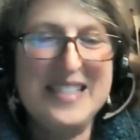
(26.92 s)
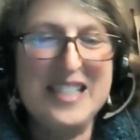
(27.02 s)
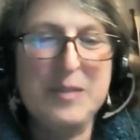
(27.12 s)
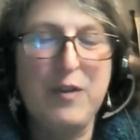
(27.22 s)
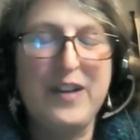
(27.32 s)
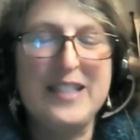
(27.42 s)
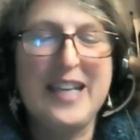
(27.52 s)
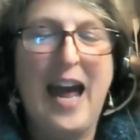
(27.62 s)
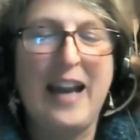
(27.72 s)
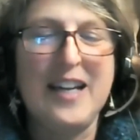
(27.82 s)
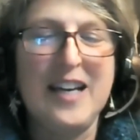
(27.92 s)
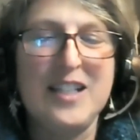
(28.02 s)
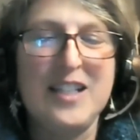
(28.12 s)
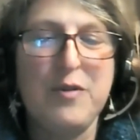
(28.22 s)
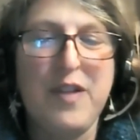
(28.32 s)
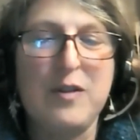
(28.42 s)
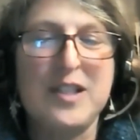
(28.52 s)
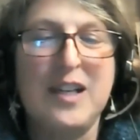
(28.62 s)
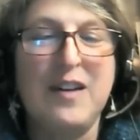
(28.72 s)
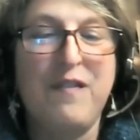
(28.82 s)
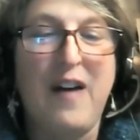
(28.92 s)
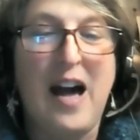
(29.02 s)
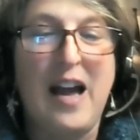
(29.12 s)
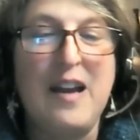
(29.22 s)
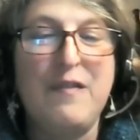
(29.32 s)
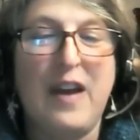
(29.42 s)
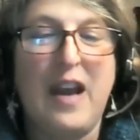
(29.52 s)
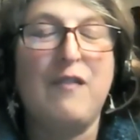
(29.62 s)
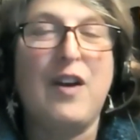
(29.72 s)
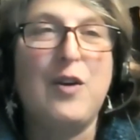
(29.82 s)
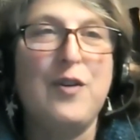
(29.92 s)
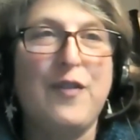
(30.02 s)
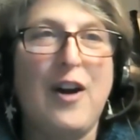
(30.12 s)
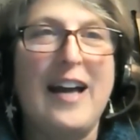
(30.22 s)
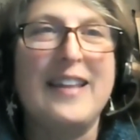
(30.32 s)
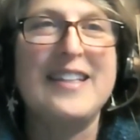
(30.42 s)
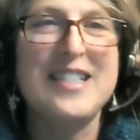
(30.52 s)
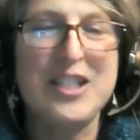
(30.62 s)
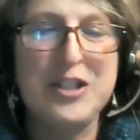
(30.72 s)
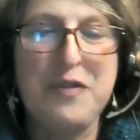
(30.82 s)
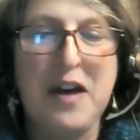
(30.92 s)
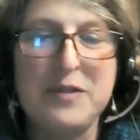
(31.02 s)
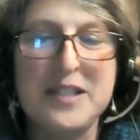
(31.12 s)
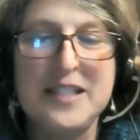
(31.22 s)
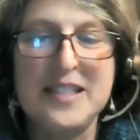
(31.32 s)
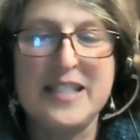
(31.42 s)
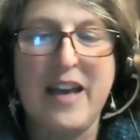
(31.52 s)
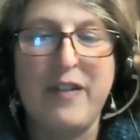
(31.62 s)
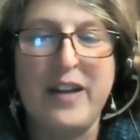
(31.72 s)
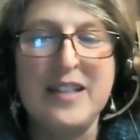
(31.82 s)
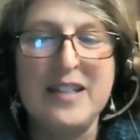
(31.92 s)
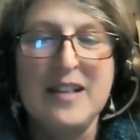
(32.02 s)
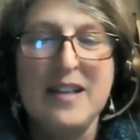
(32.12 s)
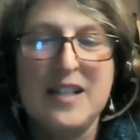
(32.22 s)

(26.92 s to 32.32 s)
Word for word: Since moving to Canada in 2005 and Vancouver Island in 2007,